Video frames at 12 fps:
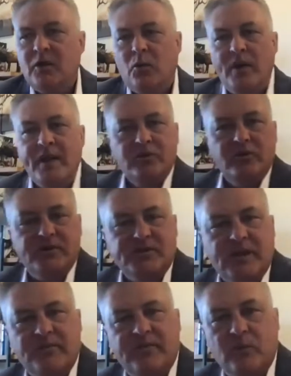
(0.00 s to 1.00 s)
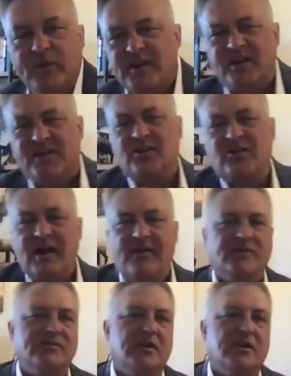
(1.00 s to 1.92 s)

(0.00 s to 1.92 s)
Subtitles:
We do the same thing. We could decry that.